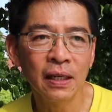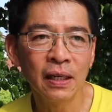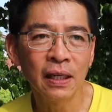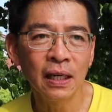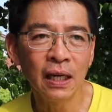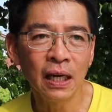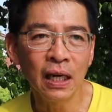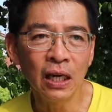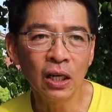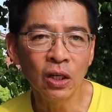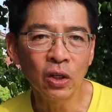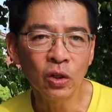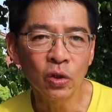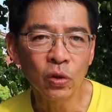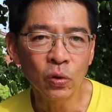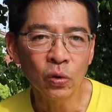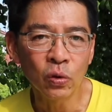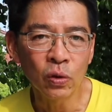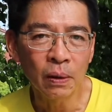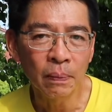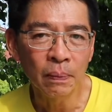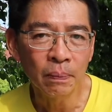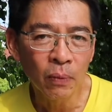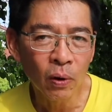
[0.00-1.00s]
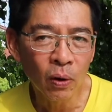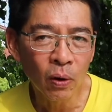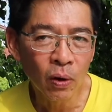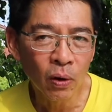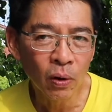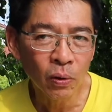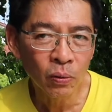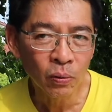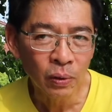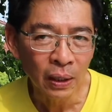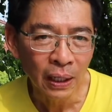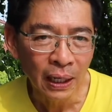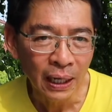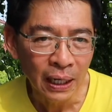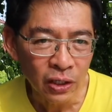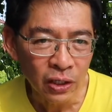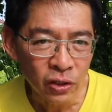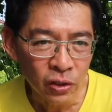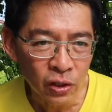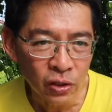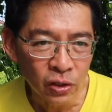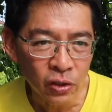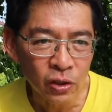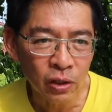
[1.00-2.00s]
into a more
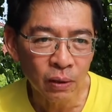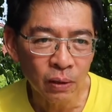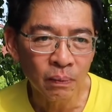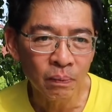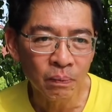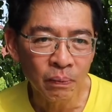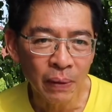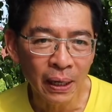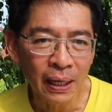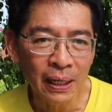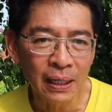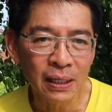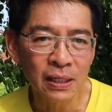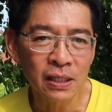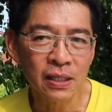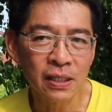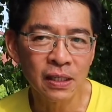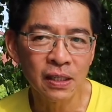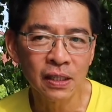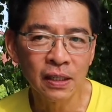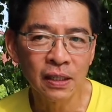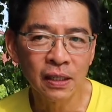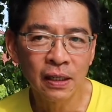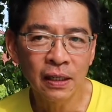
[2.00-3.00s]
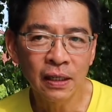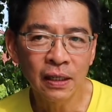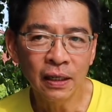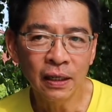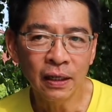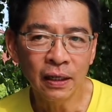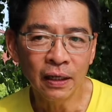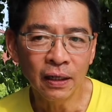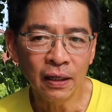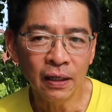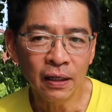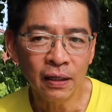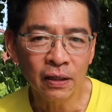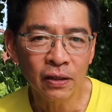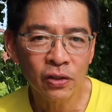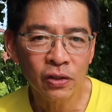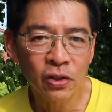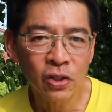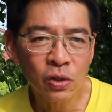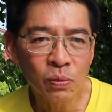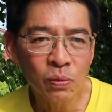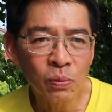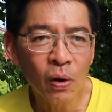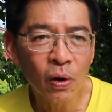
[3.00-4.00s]
relationship-based
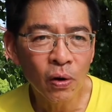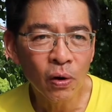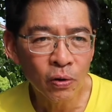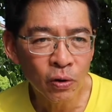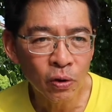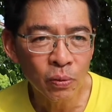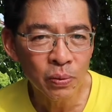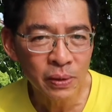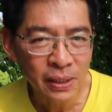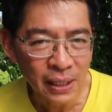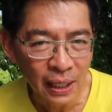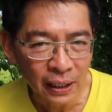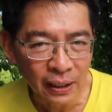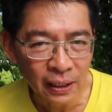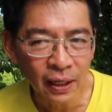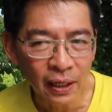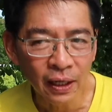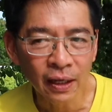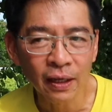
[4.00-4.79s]
small group setting.